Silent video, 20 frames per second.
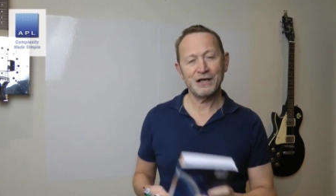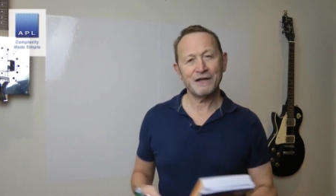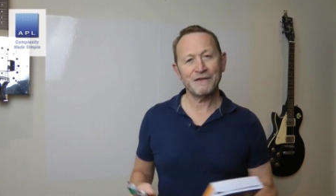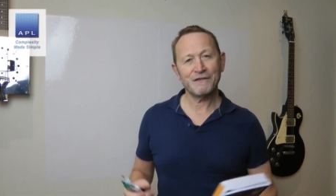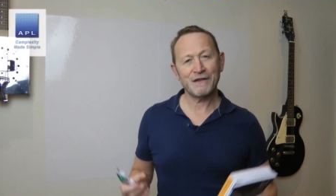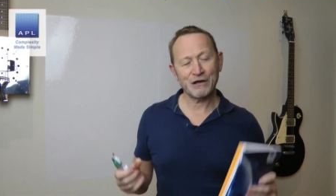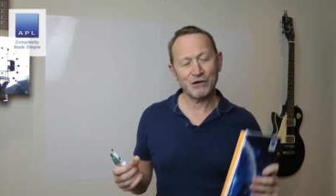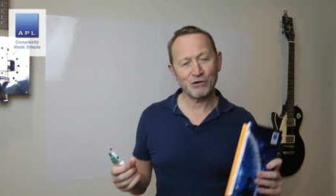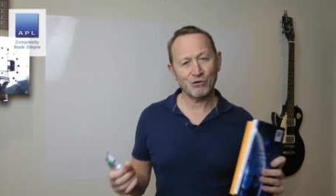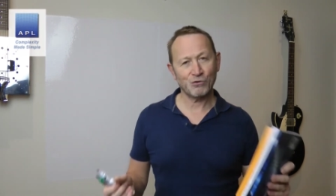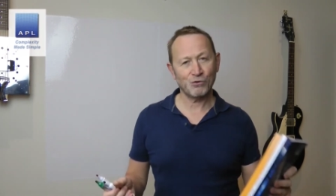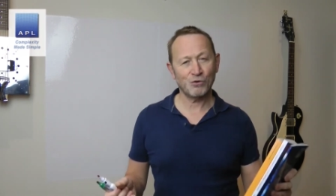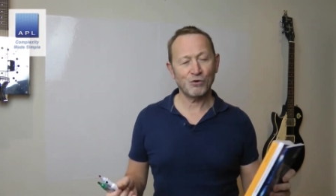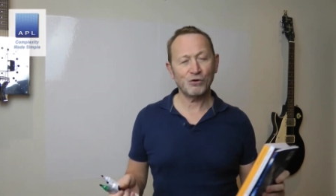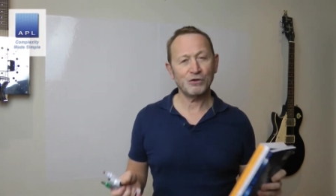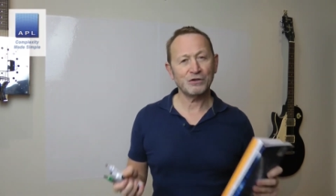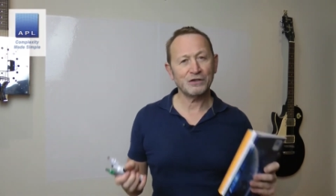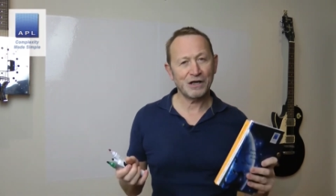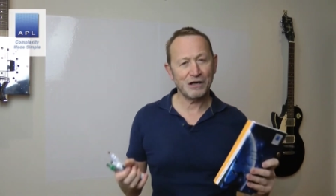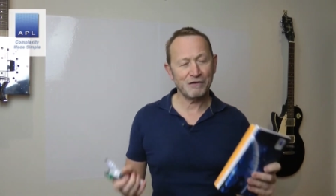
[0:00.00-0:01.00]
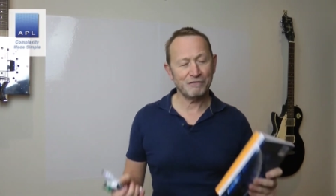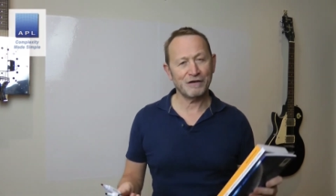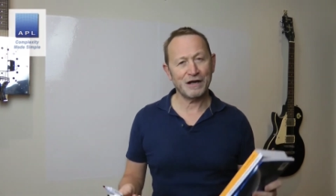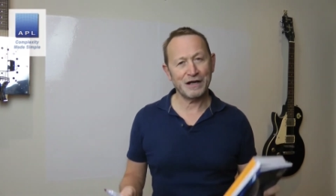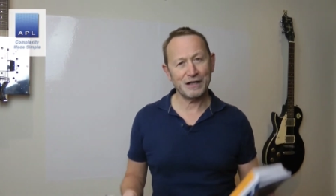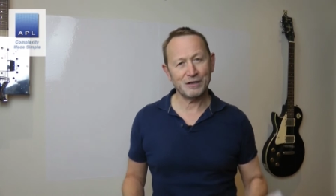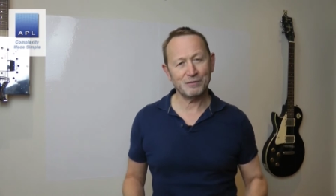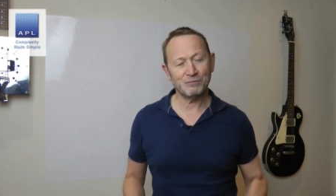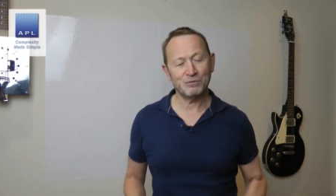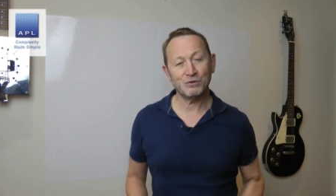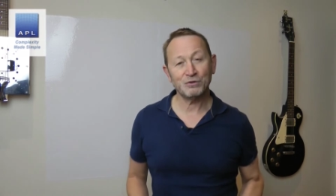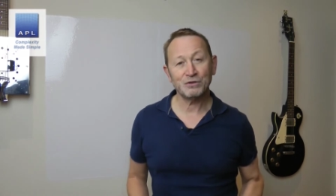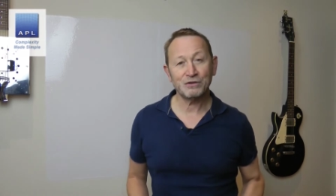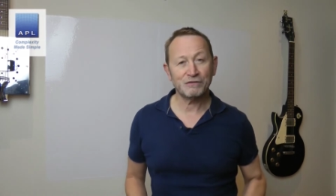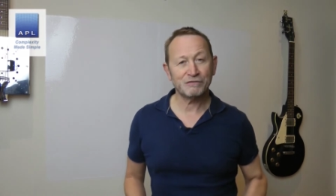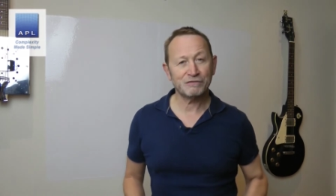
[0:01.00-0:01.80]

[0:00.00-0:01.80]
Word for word: They are all available